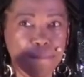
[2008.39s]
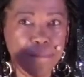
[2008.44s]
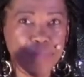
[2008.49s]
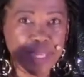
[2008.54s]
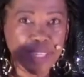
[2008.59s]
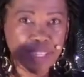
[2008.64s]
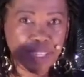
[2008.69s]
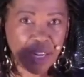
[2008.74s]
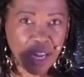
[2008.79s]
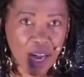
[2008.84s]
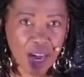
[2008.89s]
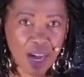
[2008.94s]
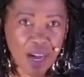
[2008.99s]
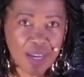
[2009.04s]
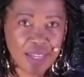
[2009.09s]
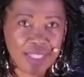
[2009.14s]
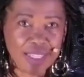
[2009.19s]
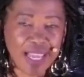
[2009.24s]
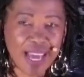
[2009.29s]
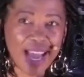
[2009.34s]

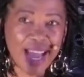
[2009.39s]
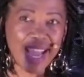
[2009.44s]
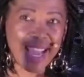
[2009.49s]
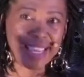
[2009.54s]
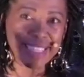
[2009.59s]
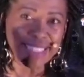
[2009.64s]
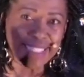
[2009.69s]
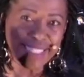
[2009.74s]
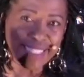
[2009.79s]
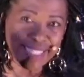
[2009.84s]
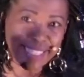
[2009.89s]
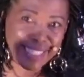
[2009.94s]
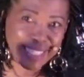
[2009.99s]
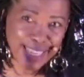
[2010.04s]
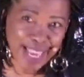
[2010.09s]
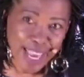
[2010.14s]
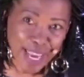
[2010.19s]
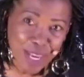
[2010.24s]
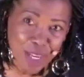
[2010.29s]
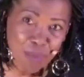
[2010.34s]
because I
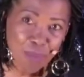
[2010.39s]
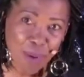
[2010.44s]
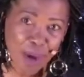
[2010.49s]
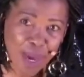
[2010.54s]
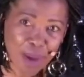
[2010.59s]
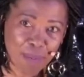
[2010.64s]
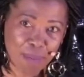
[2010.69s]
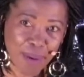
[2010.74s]
stayed my